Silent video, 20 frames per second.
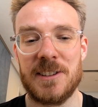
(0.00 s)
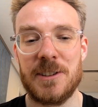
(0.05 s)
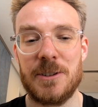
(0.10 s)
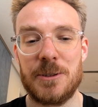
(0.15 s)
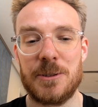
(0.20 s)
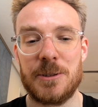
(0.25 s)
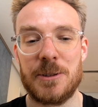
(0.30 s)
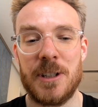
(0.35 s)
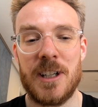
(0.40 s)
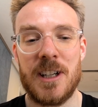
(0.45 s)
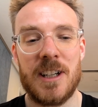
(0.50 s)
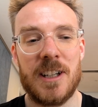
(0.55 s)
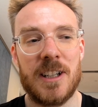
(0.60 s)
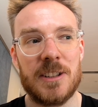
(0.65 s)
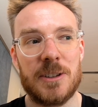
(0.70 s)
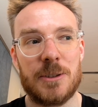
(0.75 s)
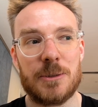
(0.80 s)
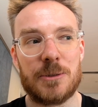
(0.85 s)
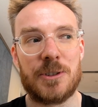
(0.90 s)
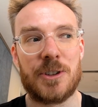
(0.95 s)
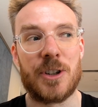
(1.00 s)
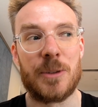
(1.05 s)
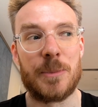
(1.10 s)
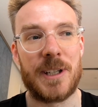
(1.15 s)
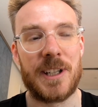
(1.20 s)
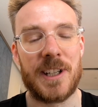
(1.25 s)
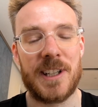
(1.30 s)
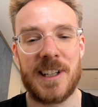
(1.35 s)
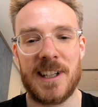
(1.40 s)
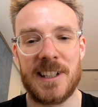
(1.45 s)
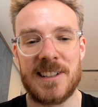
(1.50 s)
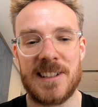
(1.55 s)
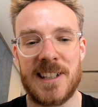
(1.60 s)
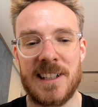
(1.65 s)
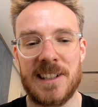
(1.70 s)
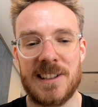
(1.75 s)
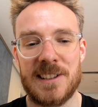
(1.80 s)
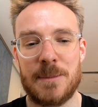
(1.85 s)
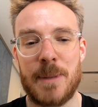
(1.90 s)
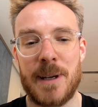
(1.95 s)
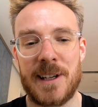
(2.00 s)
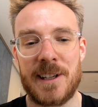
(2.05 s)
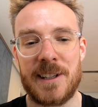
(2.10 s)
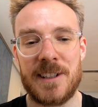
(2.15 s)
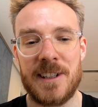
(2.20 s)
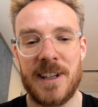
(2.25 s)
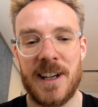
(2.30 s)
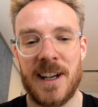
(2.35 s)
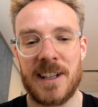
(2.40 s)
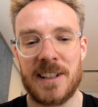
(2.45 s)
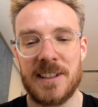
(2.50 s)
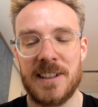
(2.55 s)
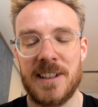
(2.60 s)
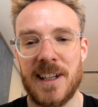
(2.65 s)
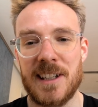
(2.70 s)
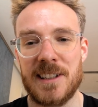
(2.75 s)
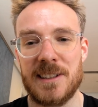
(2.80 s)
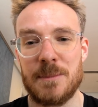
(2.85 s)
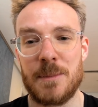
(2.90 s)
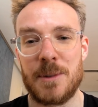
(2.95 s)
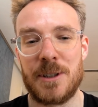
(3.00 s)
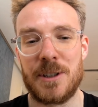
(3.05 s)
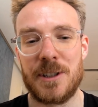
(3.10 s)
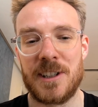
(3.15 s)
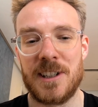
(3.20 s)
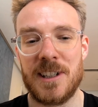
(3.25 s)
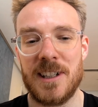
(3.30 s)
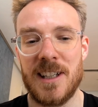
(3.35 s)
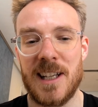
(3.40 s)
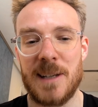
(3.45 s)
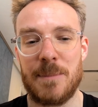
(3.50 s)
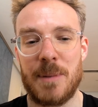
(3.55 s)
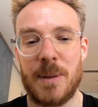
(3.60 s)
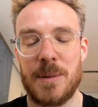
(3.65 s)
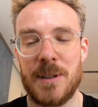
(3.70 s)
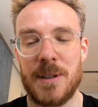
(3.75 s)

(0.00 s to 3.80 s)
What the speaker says: do to communicate science better and get more lay people